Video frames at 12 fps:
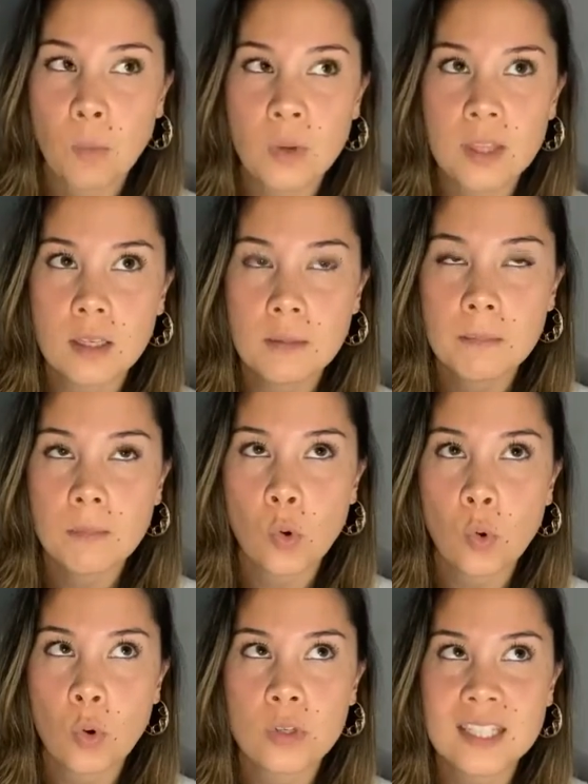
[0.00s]
with them,
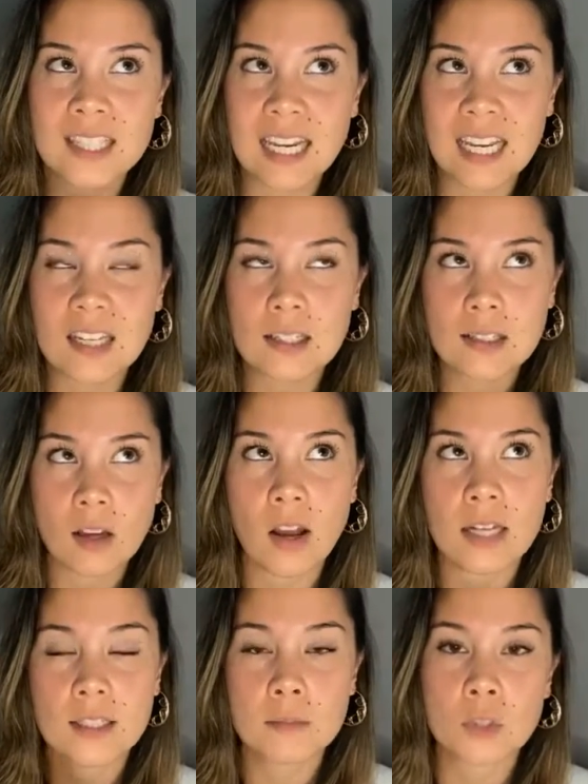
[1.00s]
or setting
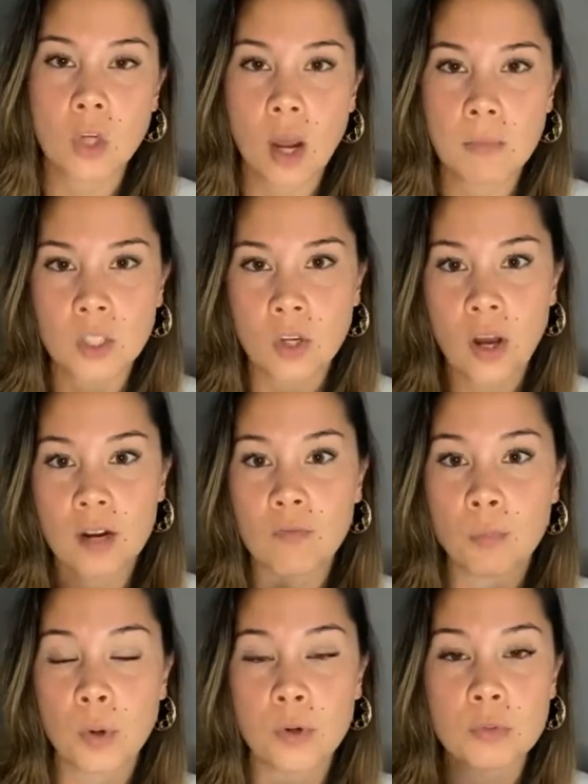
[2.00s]
aside some time to kind
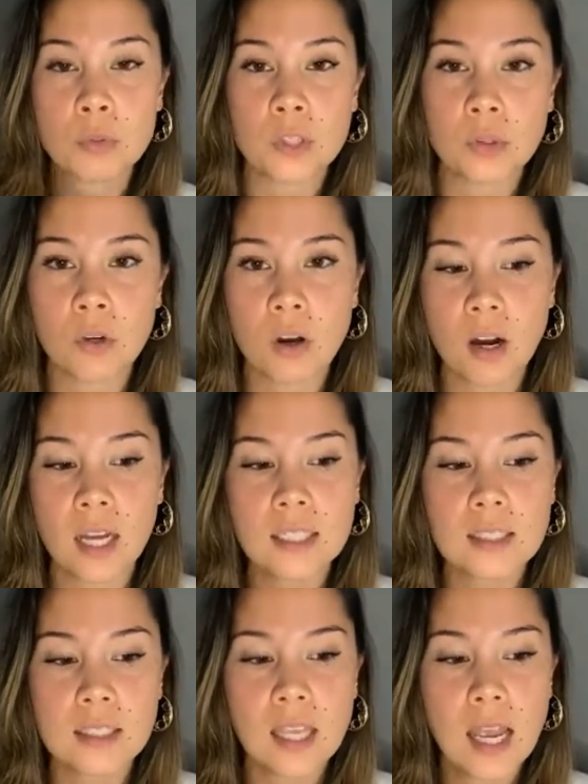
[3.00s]
of bond with your
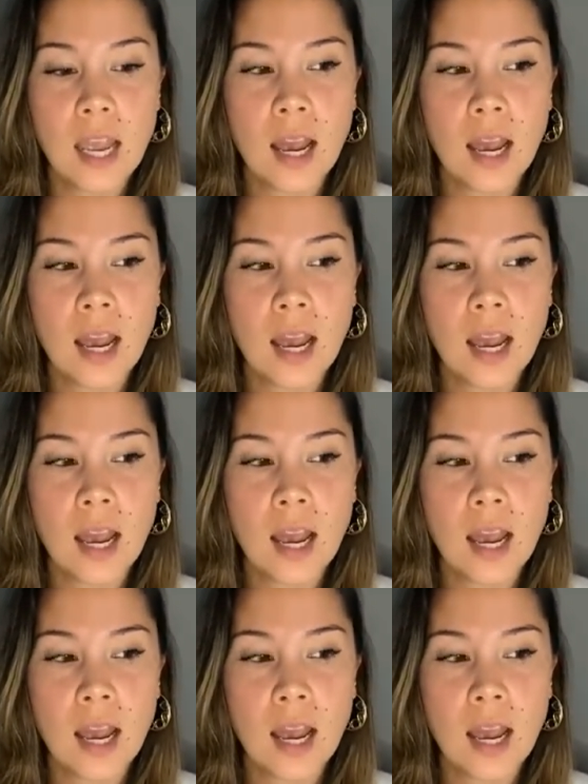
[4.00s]
guides,